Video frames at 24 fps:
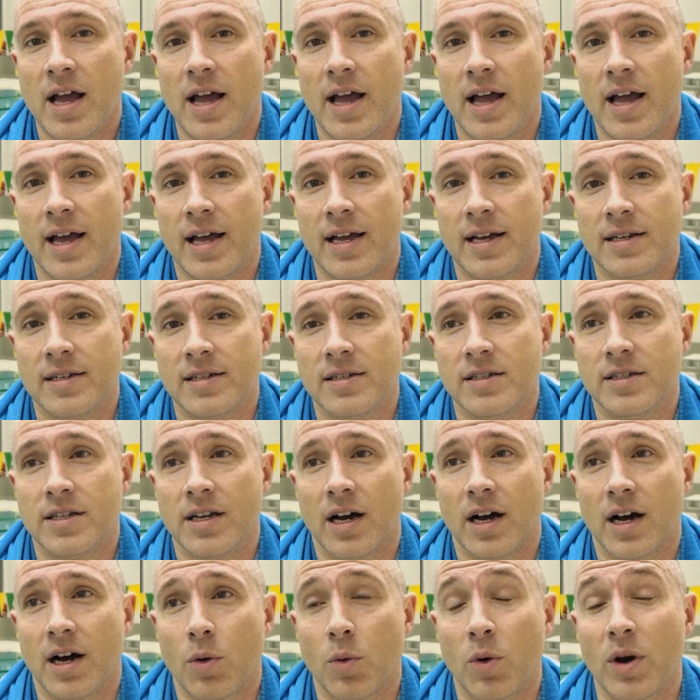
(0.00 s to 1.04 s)
And
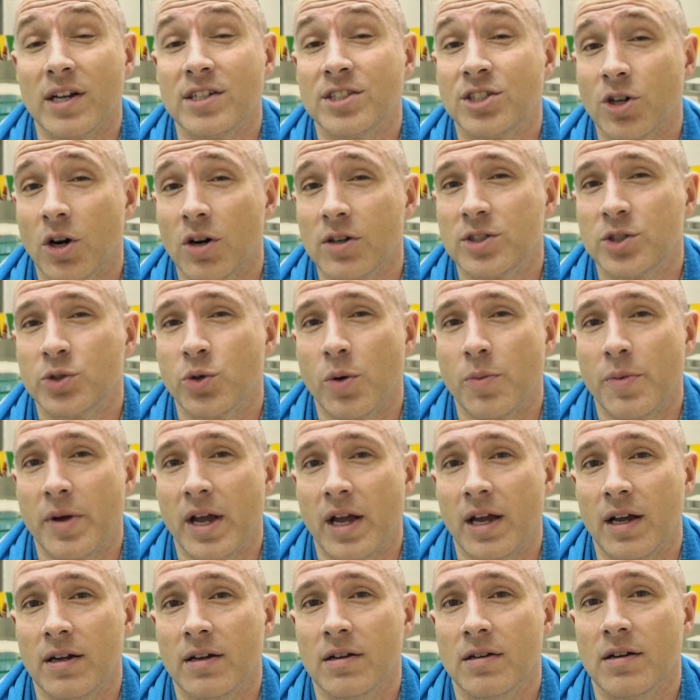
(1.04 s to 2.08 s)
when I started
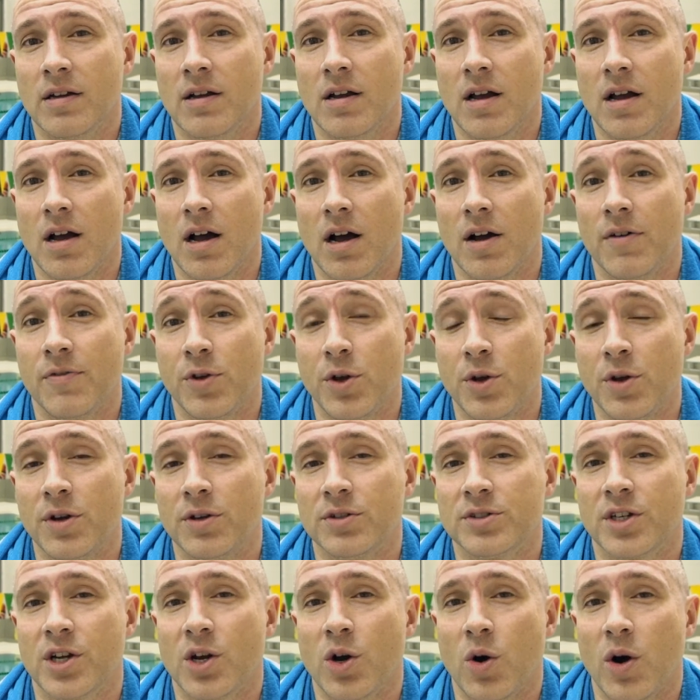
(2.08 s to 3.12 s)
swimming a few
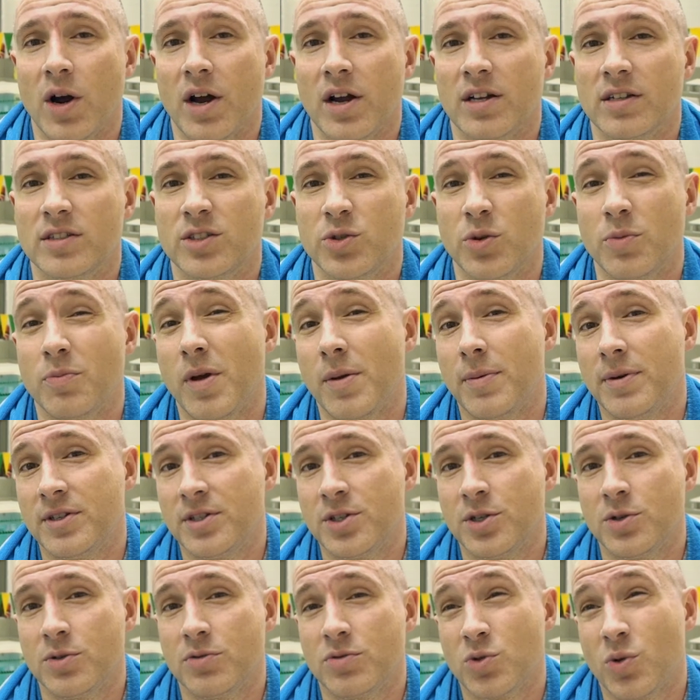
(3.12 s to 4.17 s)
years ago, I could swim maybe
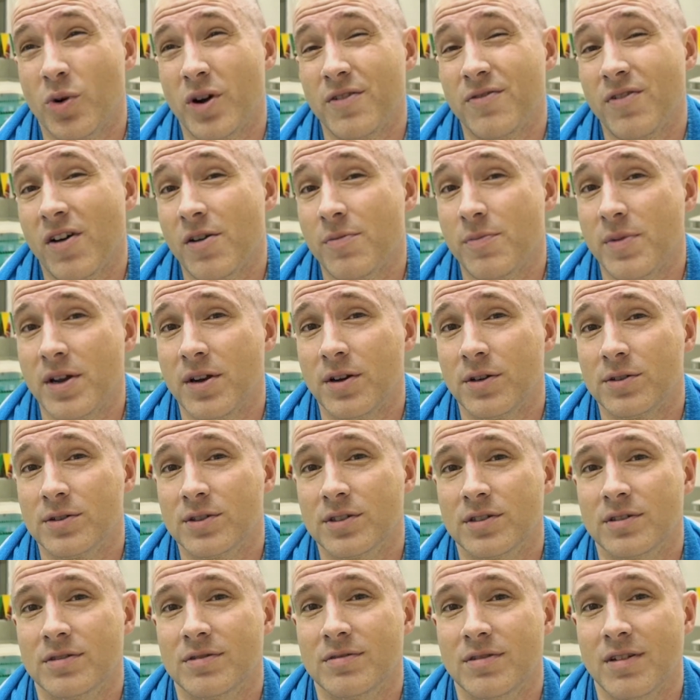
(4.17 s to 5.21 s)
25
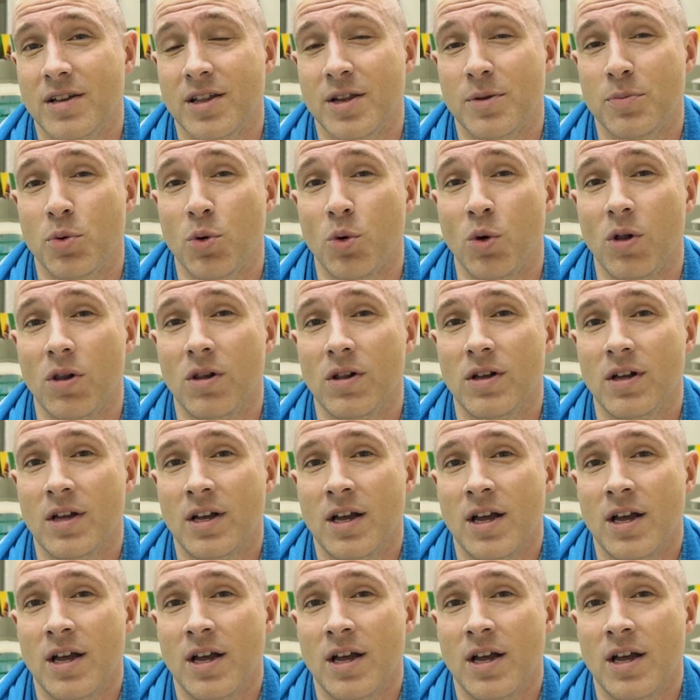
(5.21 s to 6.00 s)
meters in a pool.